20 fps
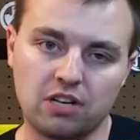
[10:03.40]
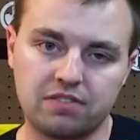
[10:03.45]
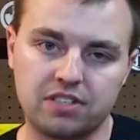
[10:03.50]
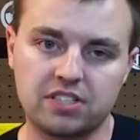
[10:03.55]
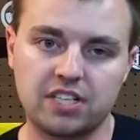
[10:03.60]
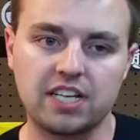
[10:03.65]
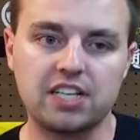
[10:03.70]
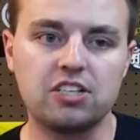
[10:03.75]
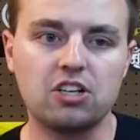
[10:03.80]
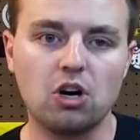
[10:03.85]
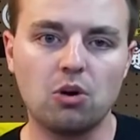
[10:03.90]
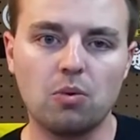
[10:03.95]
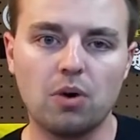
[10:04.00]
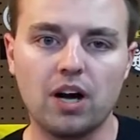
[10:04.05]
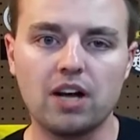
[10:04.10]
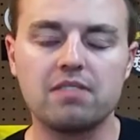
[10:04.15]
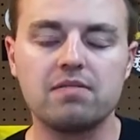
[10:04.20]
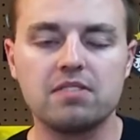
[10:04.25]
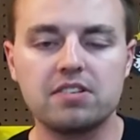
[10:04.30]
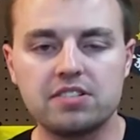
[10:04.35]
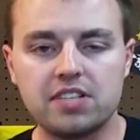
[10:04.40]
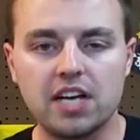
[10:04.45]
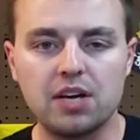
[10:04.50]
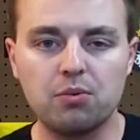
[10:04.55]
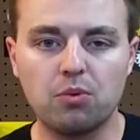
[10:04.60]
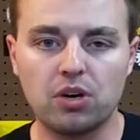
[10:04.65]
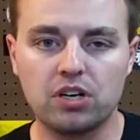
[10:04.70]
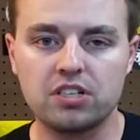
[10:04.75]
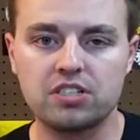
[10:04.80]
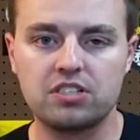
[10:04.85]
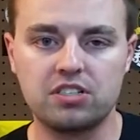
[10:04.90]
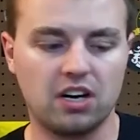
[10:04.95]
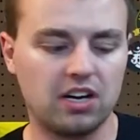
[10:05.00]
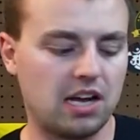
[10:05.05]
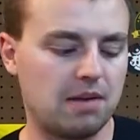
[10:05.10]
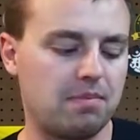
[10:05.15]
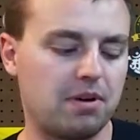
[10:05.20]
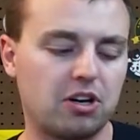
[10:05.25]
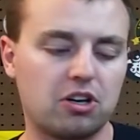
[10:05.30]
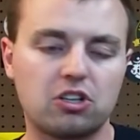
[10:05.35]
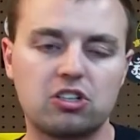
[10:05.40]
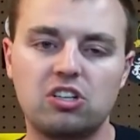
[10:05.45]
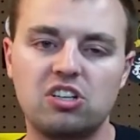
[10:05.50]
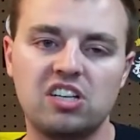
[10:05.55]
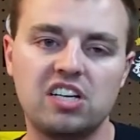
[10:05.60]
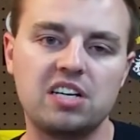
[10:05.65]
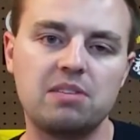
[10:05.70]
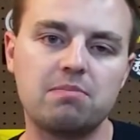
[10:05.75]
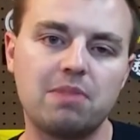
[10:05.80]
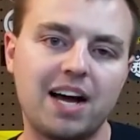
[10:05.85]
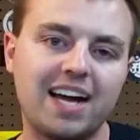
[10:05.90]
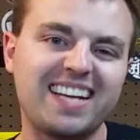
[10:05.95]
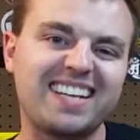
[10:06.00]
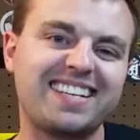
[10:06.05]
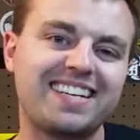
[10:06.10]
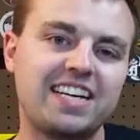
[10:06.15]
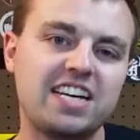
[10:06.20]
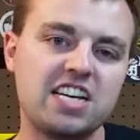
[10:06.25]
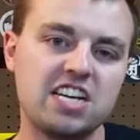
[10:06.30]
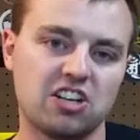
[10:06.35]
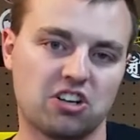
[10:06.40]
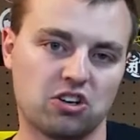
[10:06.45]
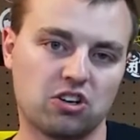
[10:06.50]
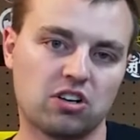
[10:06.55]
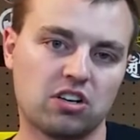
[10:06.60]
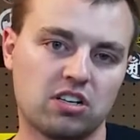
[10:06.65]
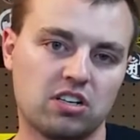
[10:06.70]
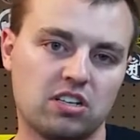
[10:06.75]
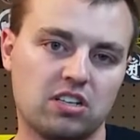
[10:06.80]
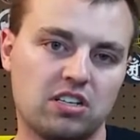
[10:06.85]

enough to say, you know what, day one is done, I better clean my gear